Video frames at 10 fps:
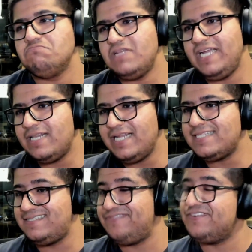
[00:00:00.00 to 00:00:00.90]

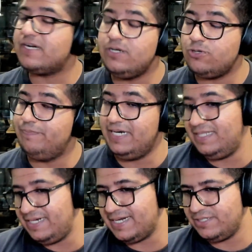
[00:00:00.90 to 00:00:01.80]
it's difficult to build
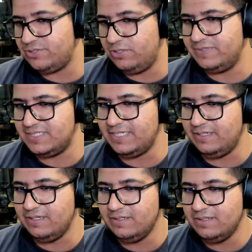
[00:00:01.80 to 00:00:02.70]
that sort of a skill.
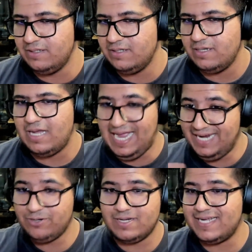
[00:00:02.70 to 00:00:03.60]
I
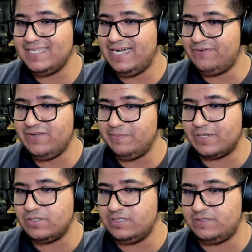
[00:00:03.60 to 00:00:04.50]
got lucky that way
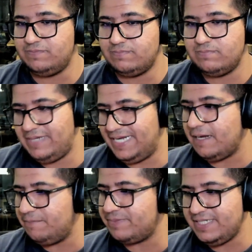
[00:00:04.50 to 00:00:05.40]
because my
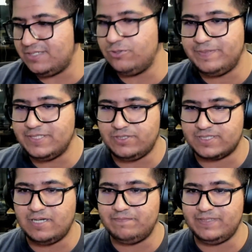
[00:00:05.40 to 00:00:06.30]
company is an open source
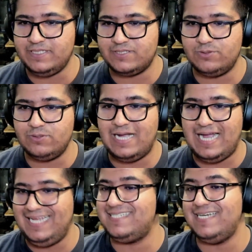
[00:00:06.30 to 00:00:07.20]
company, so
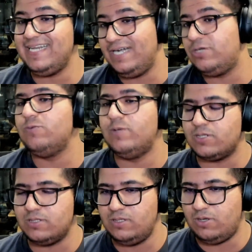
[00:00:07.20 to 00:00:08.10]
I still get to work
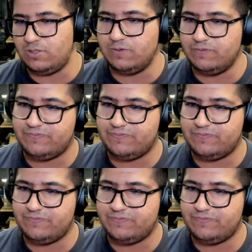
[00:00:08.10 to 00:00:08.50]
on a lot of